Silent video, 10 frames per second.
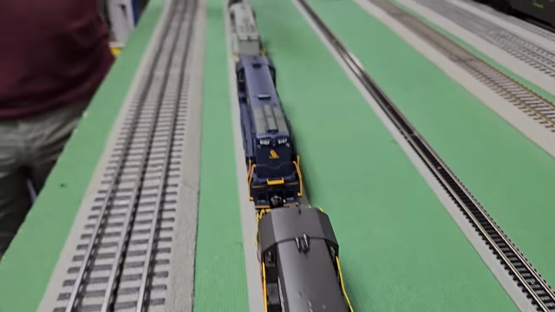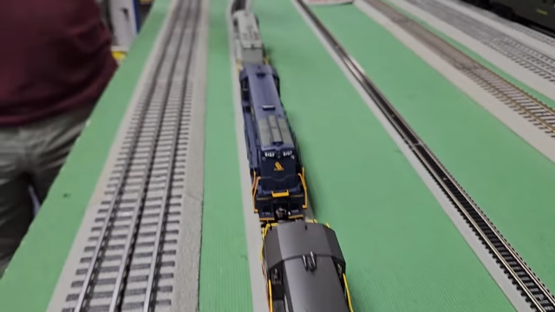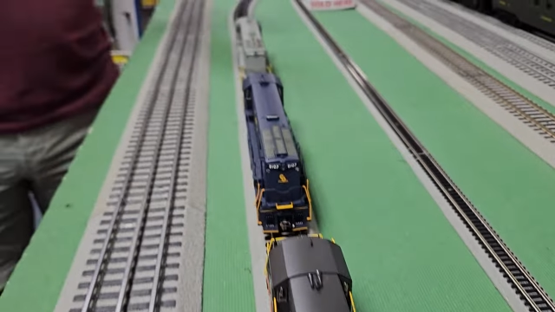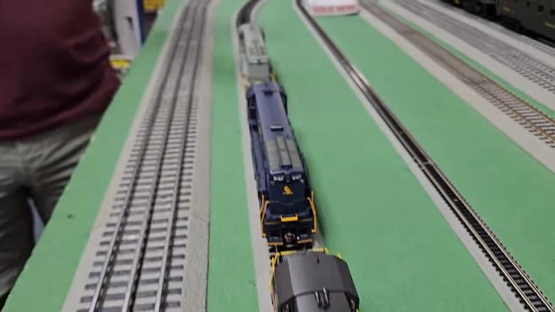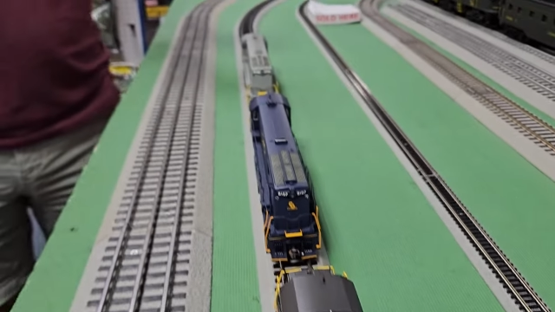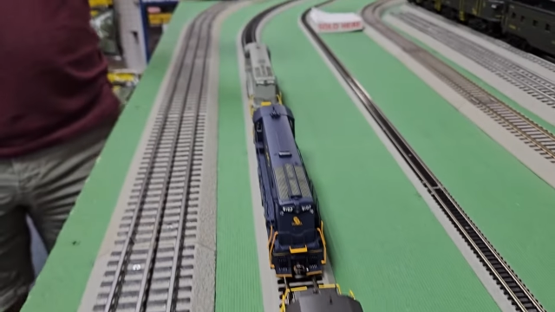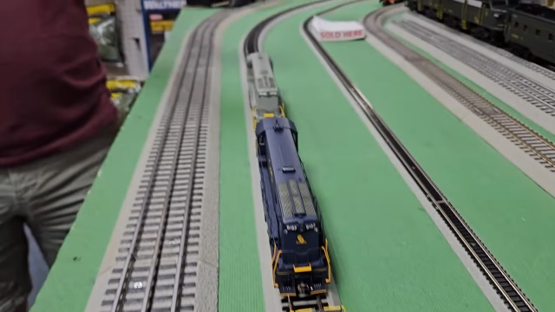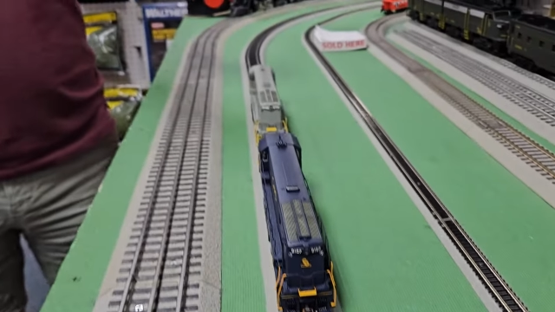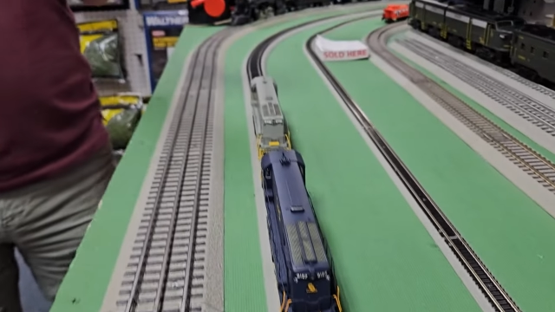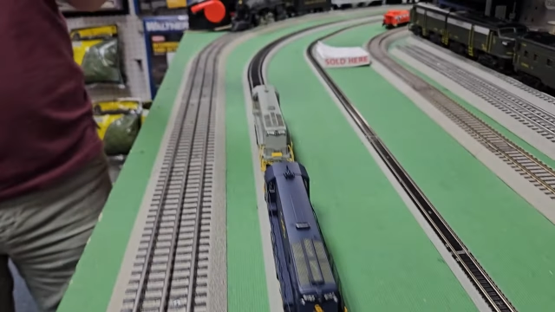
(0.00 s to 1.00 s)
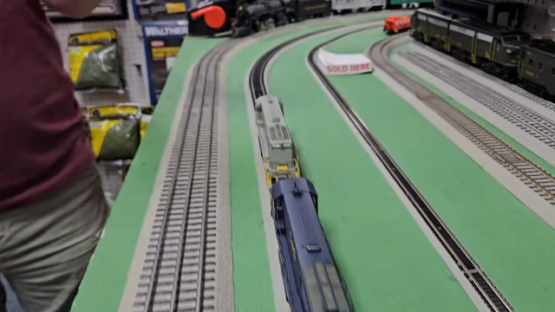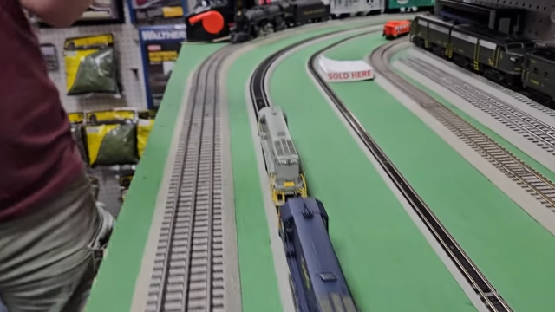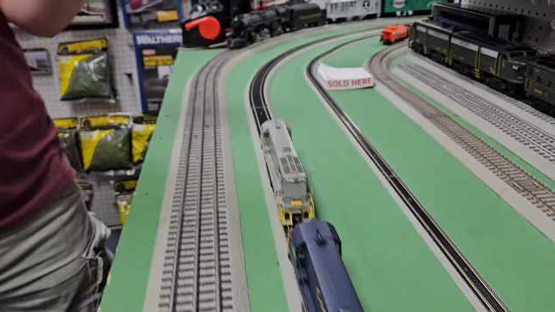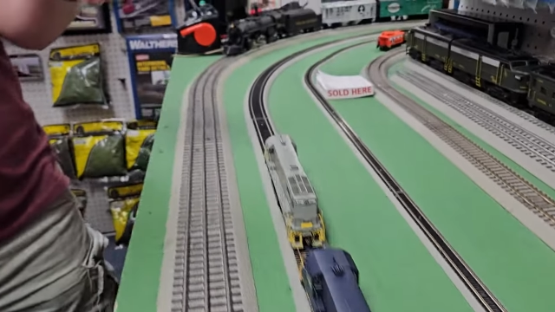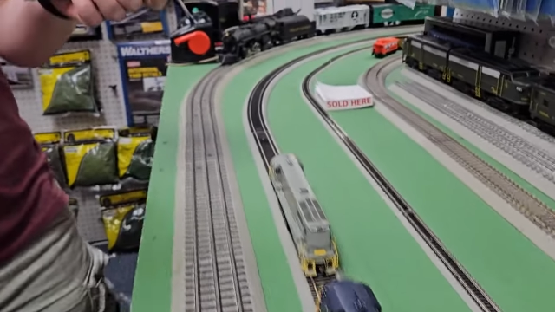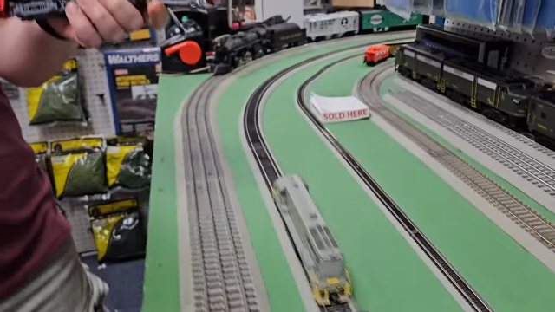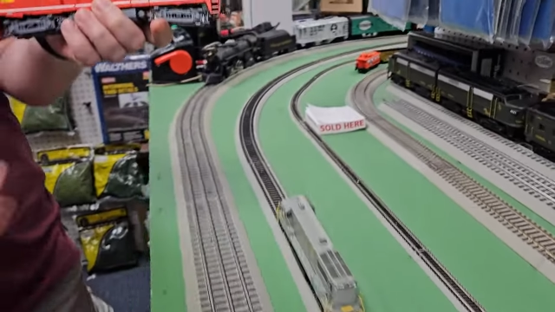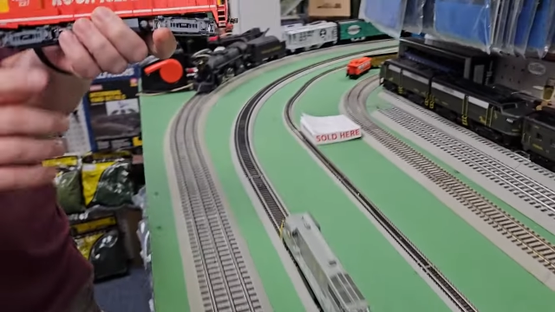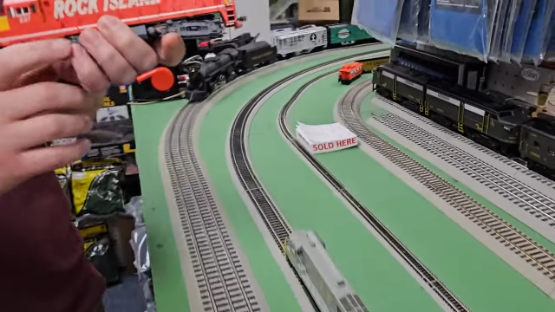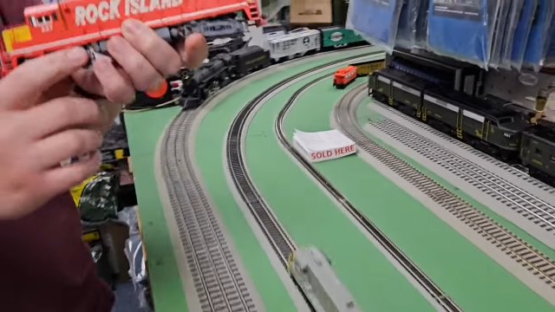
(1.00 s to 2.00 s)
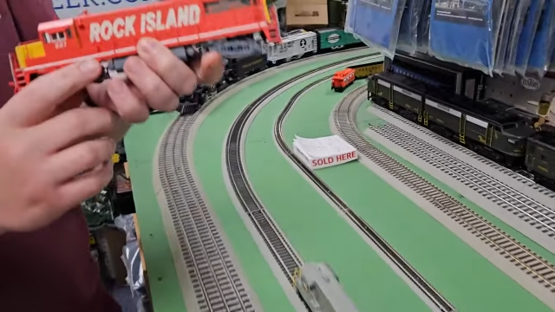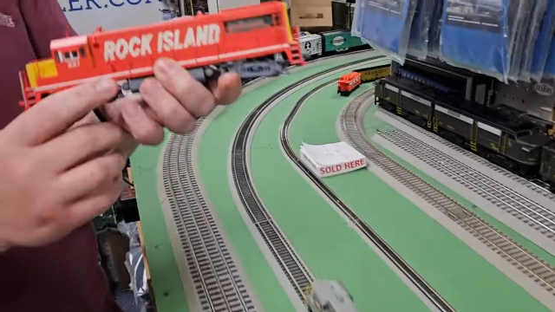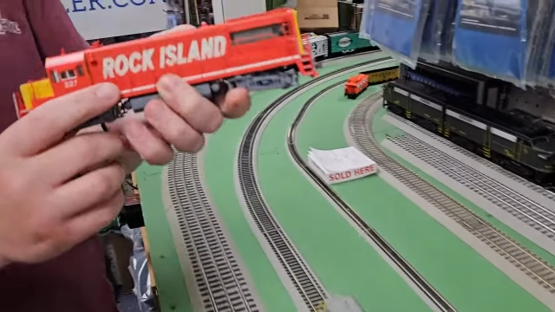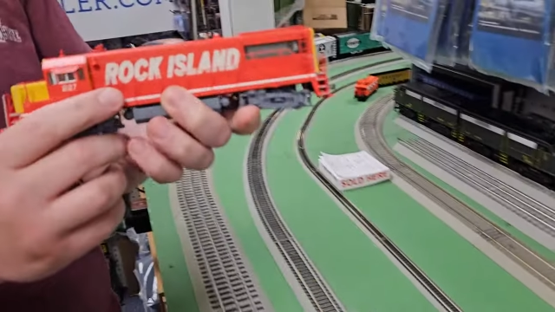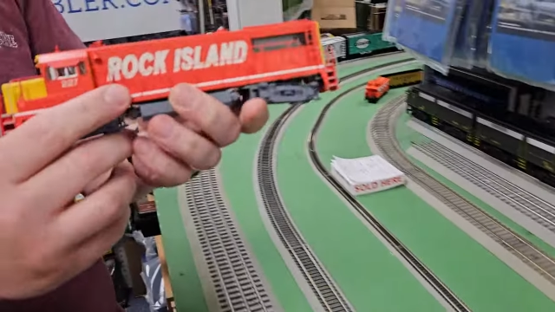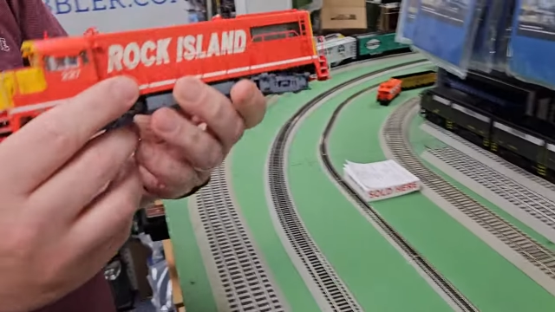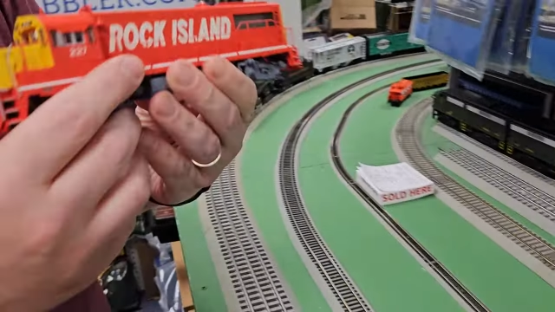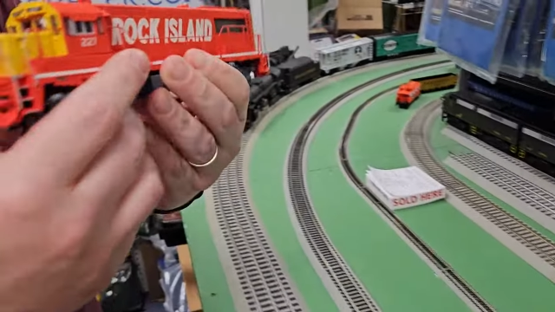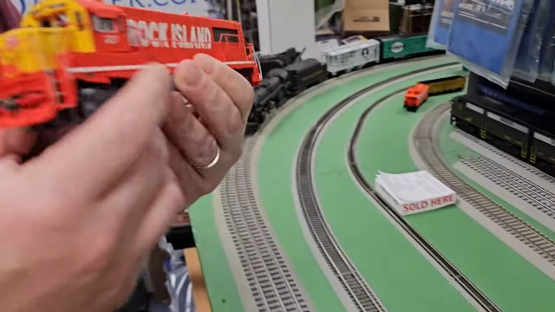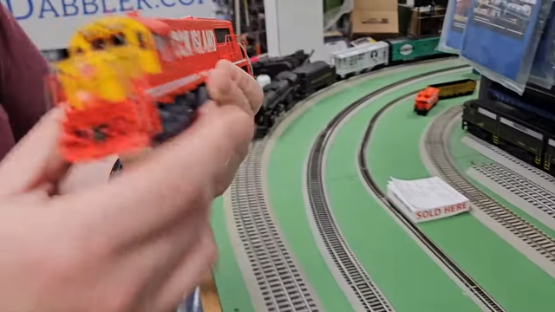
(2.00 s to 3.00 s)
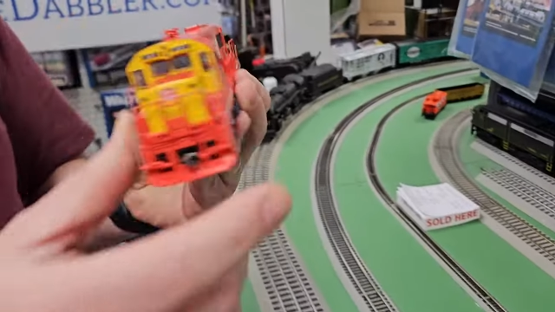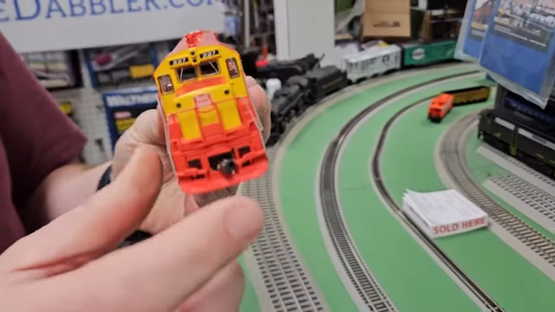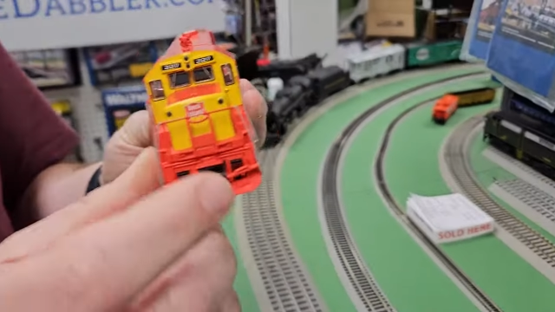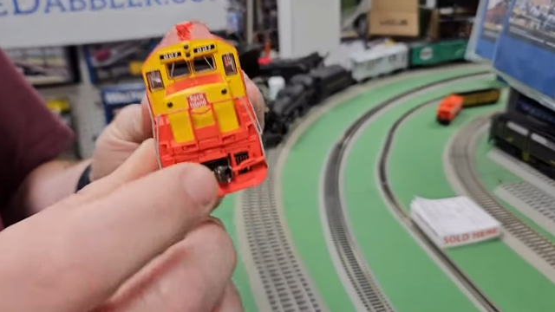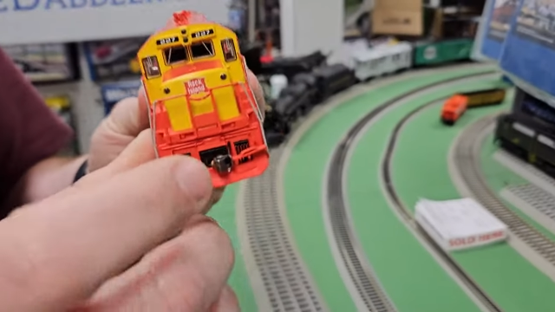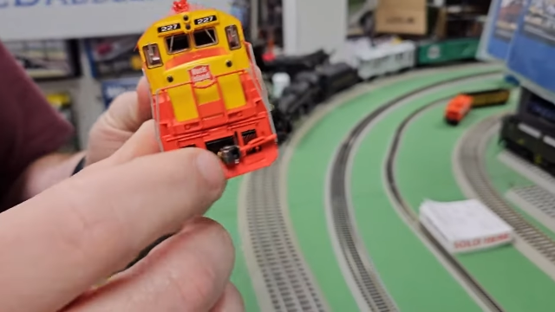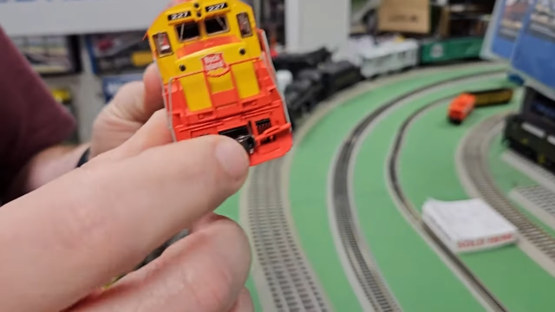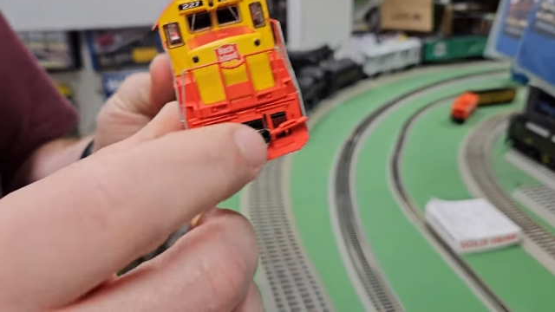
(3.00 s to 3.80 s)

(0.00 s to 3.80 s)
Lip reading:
Nobody's mouth can be seen.